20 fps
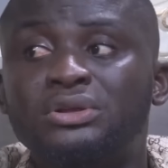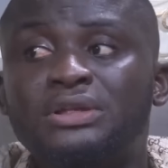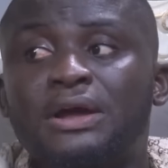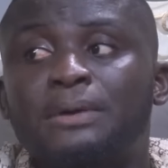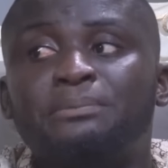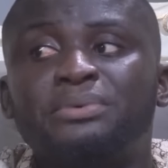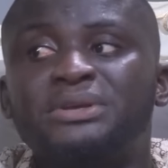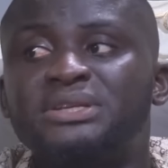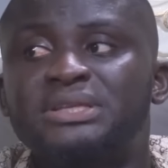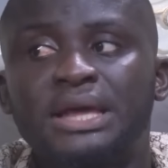it
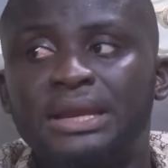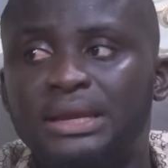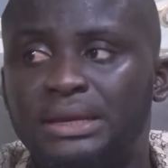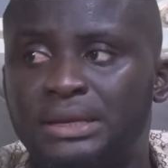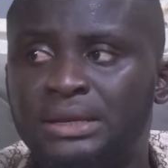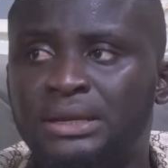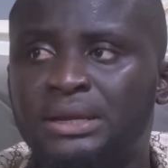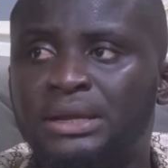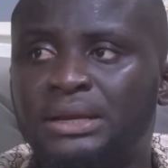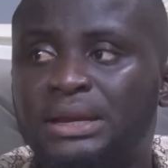and
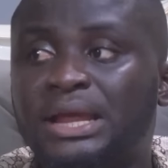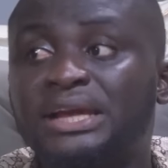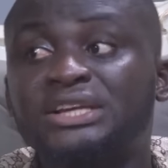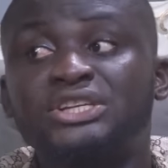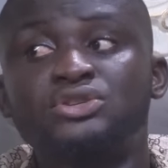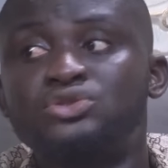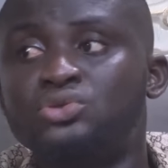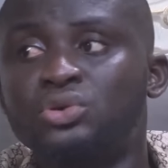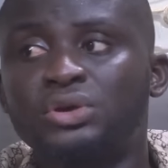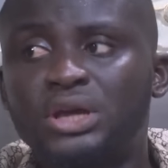pretend like
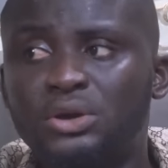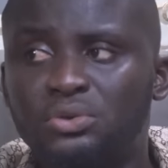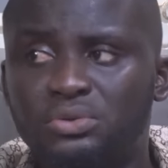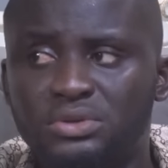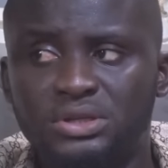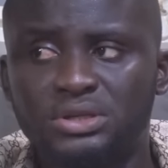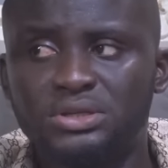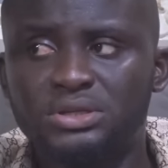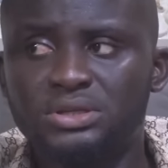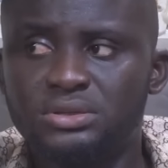she's okay
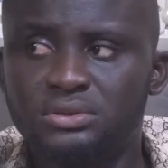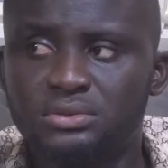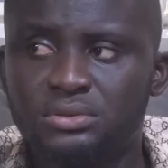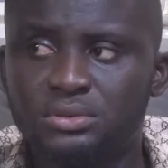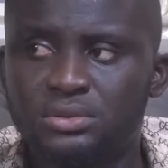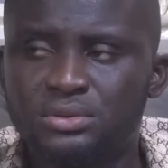with it?